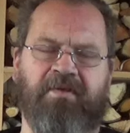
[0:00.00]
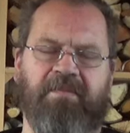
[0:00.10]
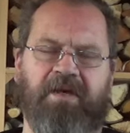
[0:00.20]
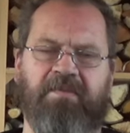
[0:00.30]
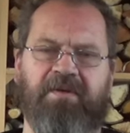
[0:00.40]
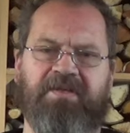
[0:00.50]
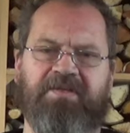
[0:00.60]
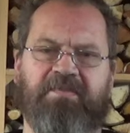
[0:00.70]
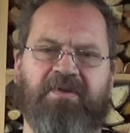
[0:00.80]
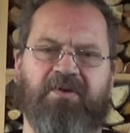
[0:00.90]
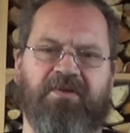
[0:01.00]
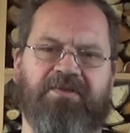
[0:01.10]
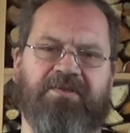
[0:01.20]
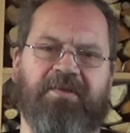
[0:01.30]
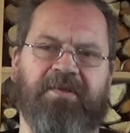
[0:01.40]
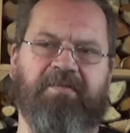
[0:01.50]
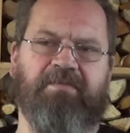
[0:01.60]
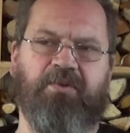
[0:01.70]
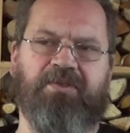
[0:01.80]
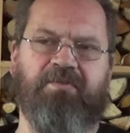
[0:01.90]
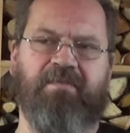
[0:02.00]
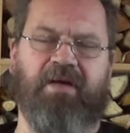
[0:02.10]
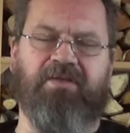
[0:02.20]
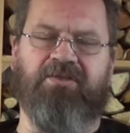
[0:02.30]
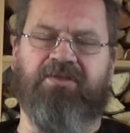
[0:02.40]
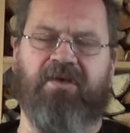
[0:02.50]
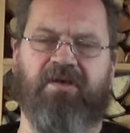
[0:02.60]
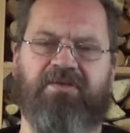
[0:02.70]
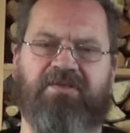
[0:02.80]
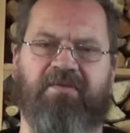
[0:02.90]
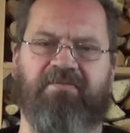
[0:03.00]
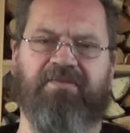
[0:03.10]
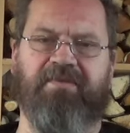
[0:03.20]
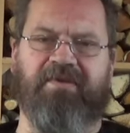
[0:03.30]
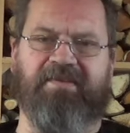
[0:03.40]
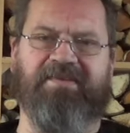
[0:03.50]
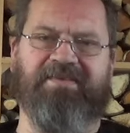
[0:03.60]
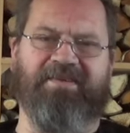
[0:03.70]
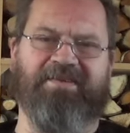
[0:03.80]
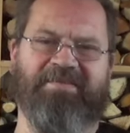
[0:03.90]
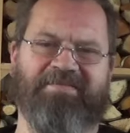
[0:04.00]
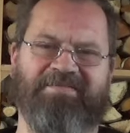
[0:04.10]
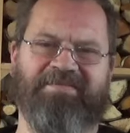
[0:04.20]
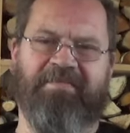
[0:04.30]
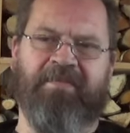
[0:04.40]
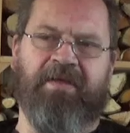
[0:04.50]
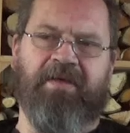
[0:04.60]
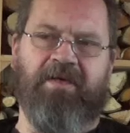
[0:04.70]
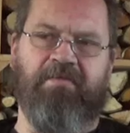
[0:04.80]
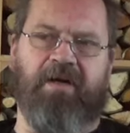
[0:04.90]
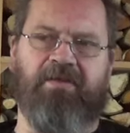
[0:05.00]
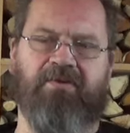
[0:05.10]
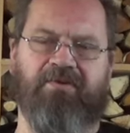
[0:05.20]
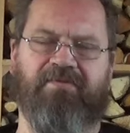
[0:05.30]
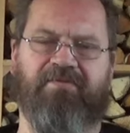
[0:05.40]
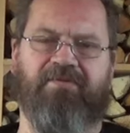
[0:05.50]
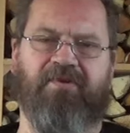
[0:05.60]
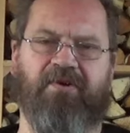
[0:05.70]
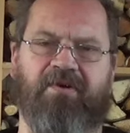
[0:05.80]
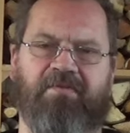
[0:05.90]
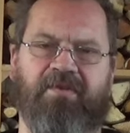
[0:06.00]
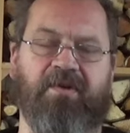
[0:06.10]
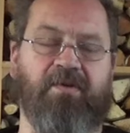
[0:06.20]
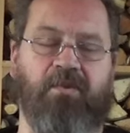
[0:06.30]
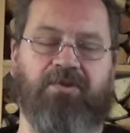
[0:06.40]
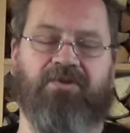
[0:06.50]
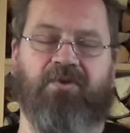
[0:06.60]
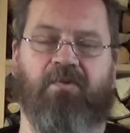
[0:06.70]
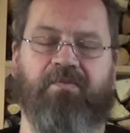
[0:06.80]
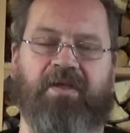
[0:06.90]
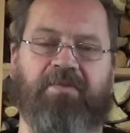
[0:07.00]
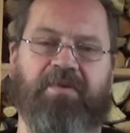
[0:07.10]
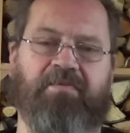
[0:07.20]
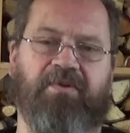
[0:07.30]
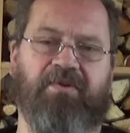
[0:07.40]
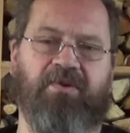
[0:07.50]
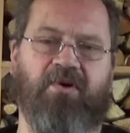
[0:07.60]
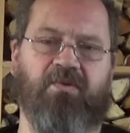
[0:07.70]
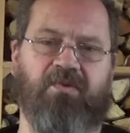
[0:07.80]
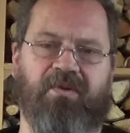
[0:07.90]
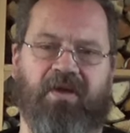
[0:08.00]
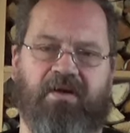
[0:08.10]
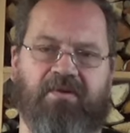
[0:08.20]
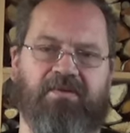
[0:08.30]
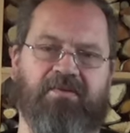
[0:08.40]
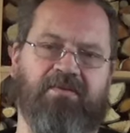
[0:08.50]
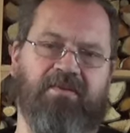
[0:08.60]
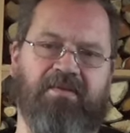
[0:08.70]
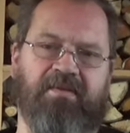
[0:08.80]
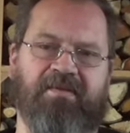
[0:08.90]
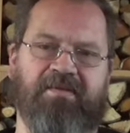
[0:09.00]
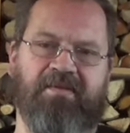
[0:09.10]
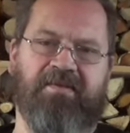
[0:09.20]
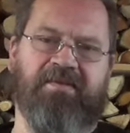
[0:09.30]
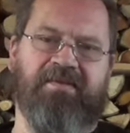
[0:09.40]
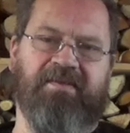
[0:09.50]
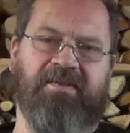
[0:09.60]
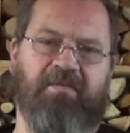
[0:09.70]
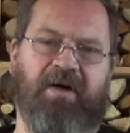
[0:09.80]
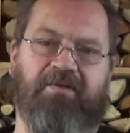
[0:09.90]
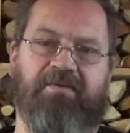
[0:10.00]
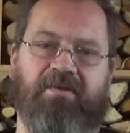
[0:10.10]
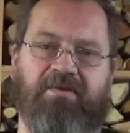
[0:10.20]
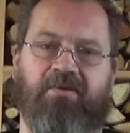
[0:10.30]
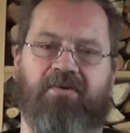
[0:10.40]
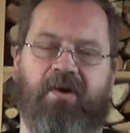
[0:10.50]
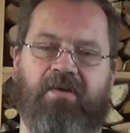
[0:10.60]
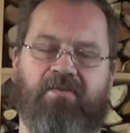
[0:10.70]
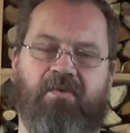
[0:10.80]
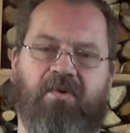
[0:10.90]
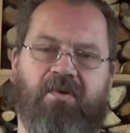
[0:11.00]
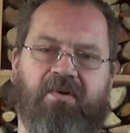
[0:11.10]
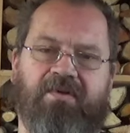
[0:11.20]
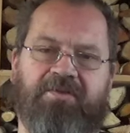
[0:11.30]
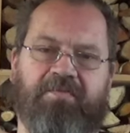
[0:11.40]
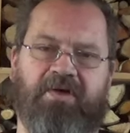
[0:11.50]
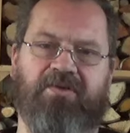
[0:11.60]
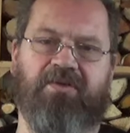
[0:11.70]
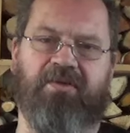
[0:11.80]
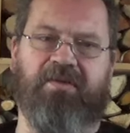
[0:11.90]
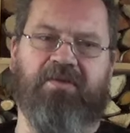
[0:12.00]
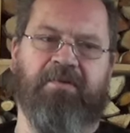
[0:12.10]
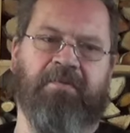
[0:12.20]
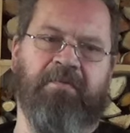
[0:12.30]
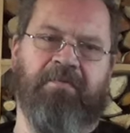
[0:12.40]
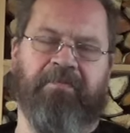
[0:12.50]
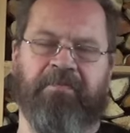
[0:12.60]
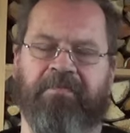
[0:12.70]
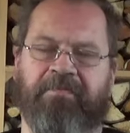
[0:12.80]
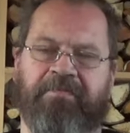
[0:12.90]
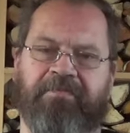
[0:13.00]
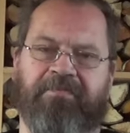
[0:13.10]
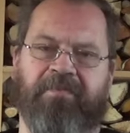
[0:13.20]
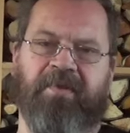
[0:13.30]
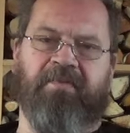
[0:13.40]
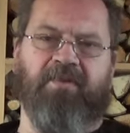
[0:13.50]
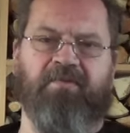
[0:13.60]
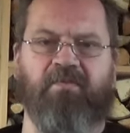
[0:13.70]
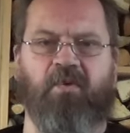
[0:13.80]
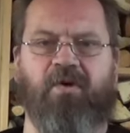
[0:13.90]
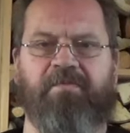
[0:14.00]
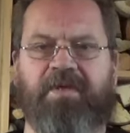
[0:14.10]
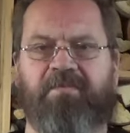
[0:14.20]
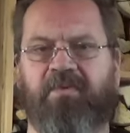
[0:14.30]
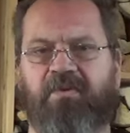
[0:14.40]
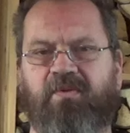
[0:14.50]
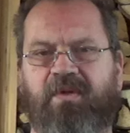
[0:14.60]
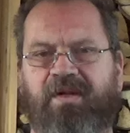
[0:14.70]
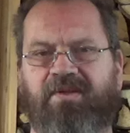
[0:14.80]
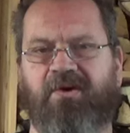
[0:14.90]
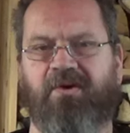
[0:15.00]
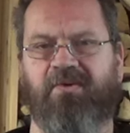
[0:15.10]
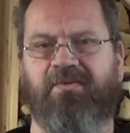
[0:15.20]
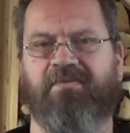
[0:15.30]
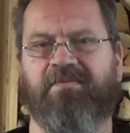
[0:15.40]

Maybe it is because Putin might say something. You know. He might confirm what so many people know now about the Ukraine war, especially. But more people will know.